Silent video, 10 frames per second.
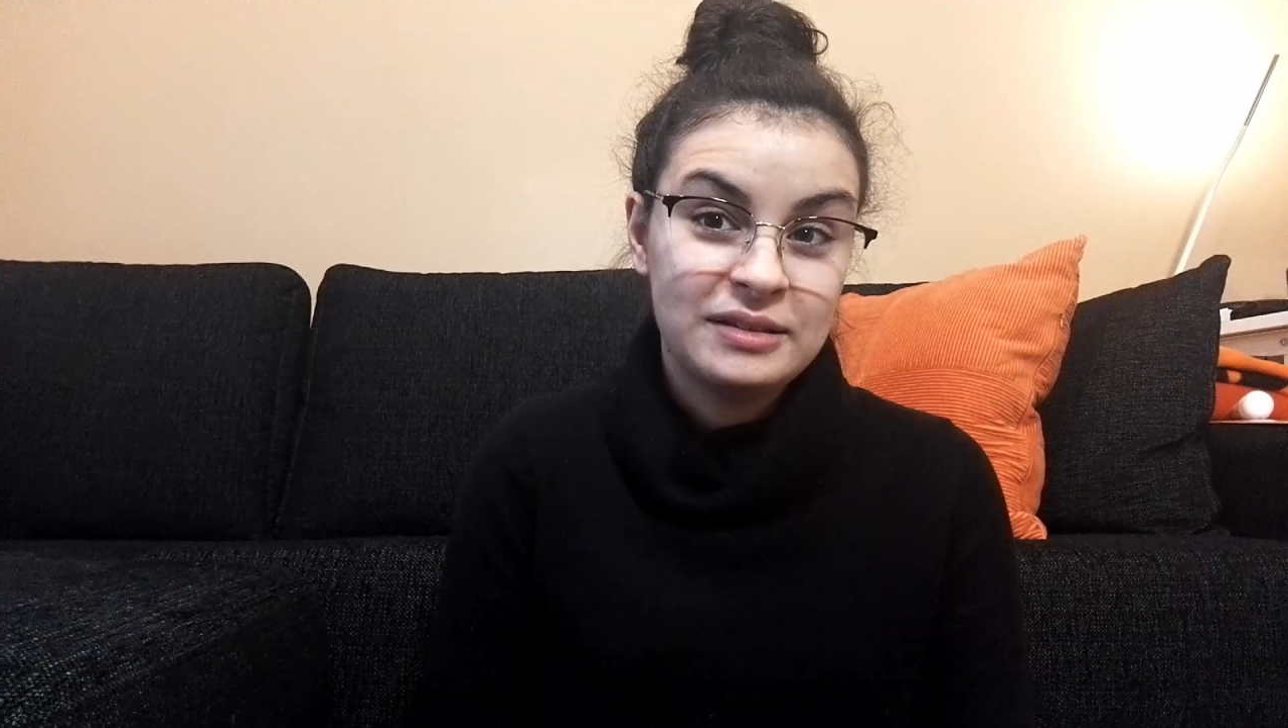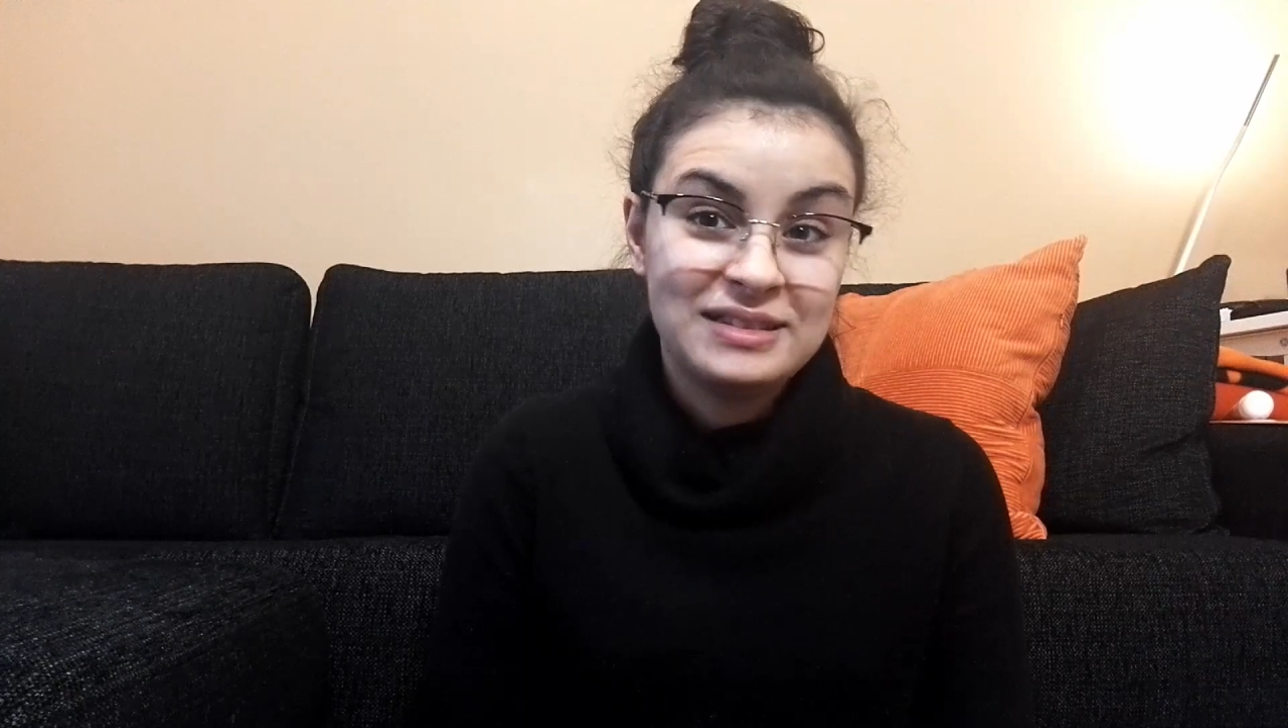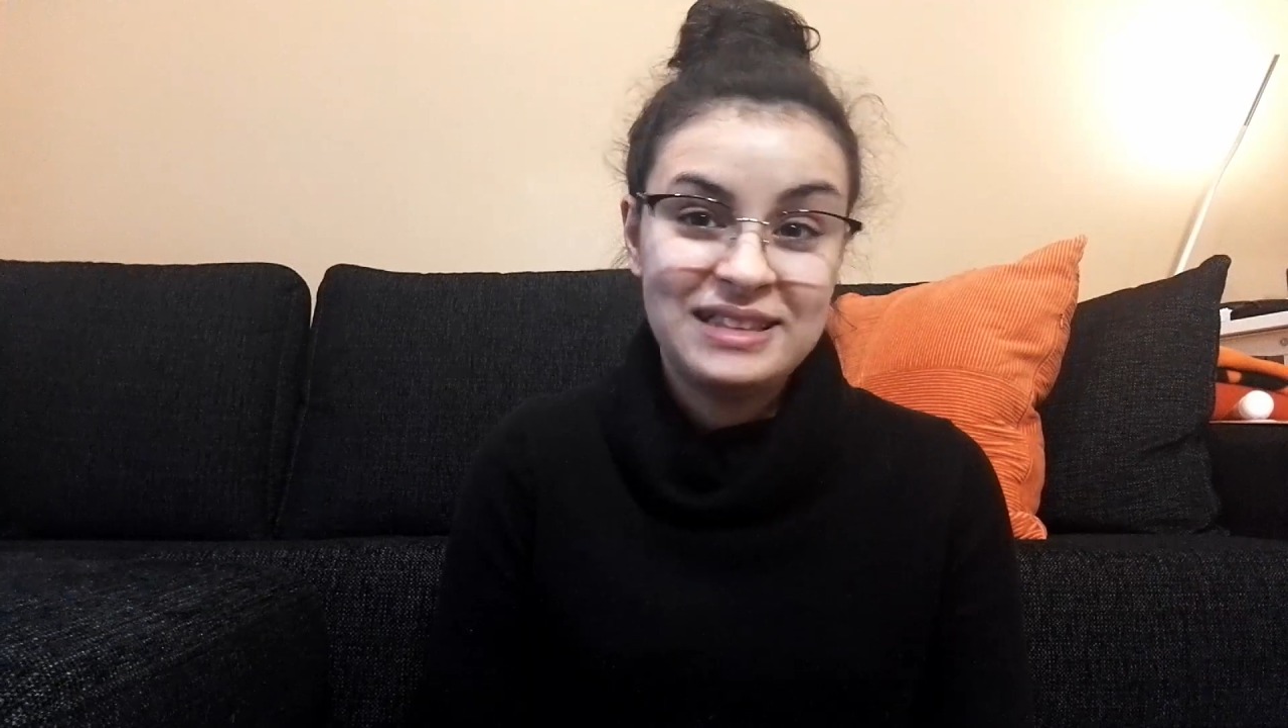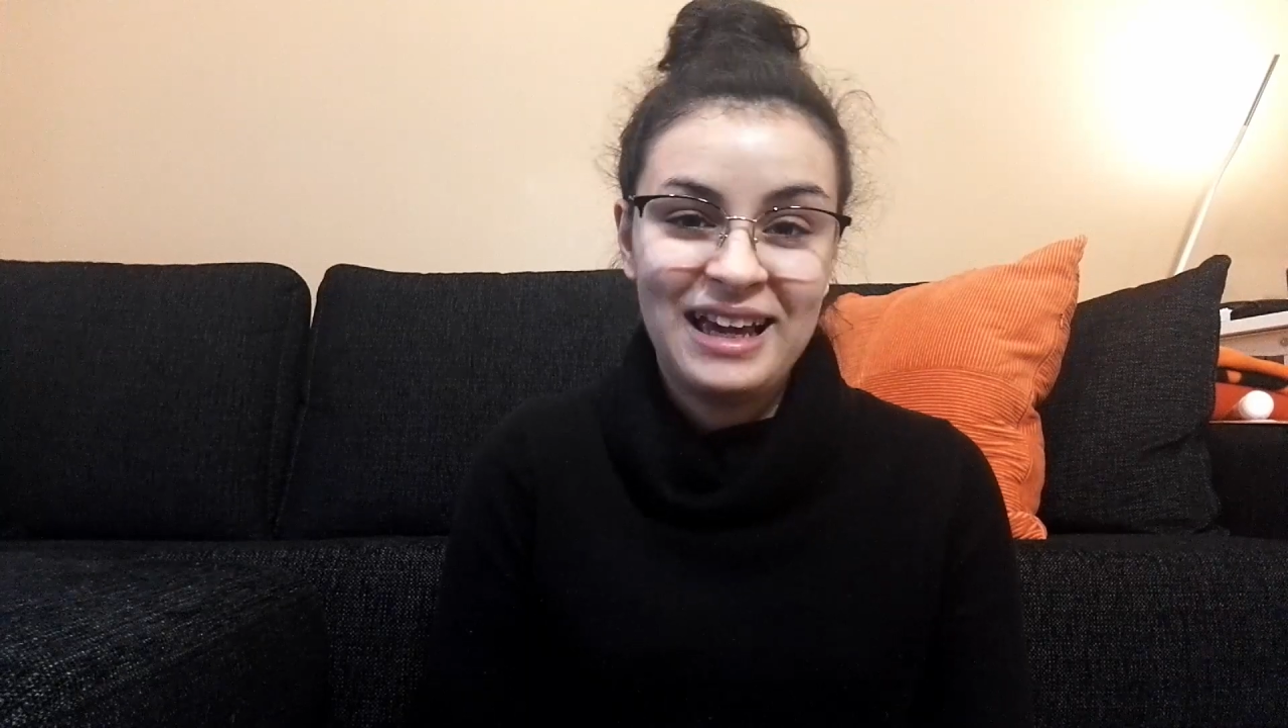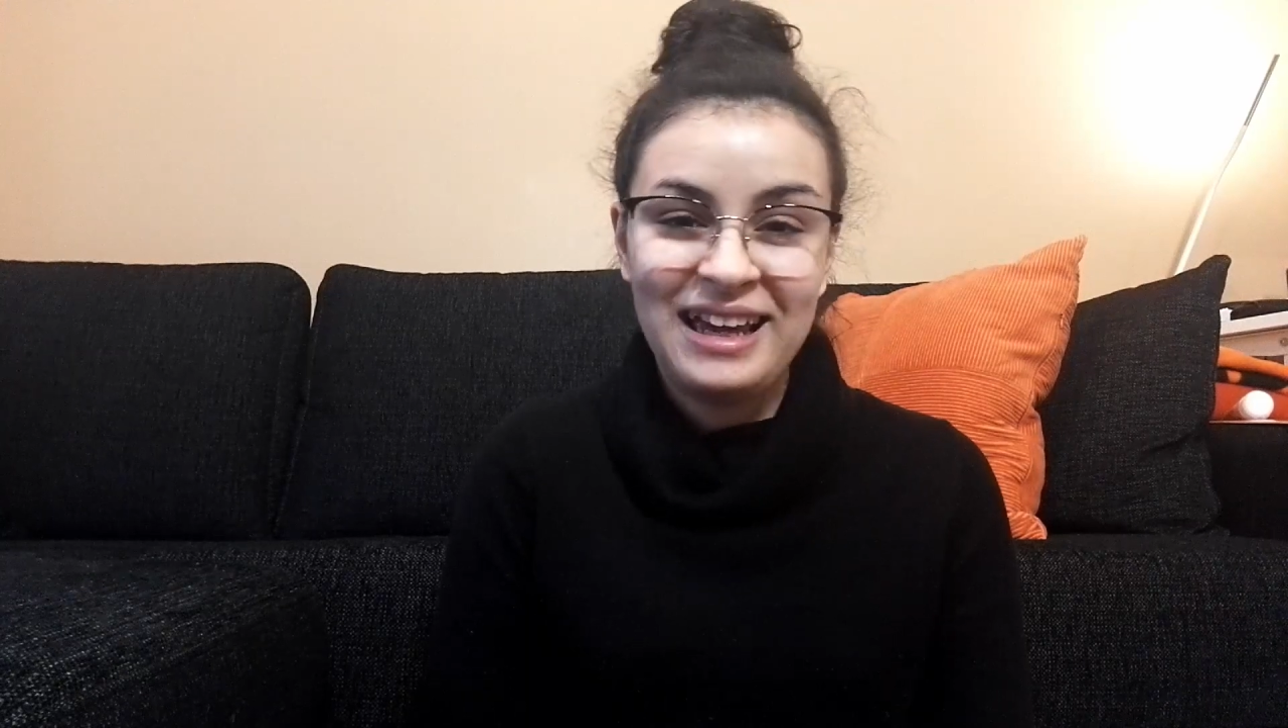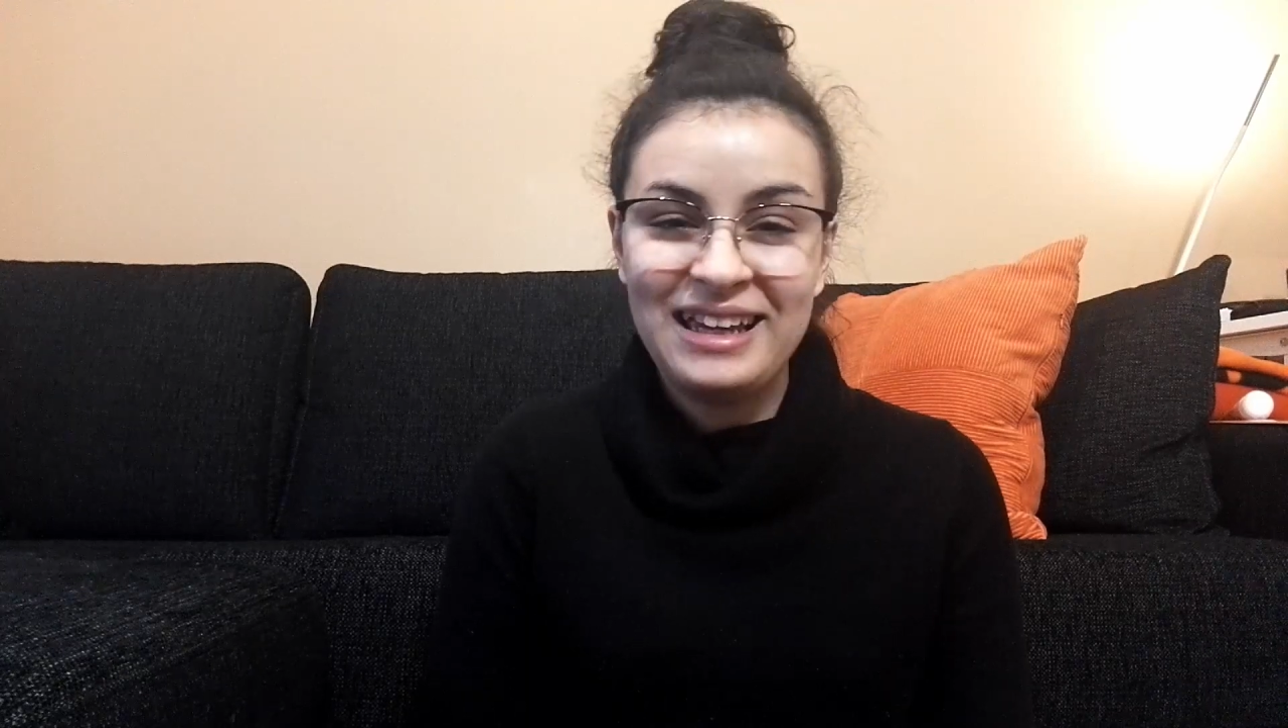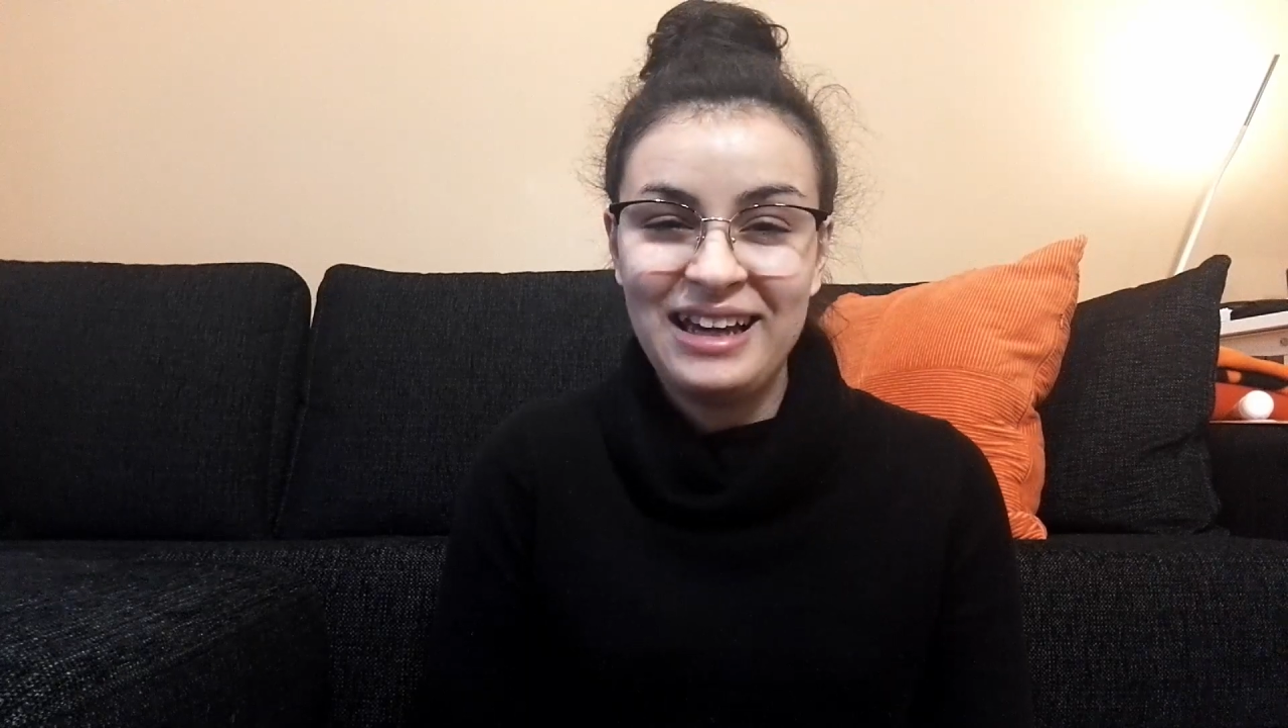yay,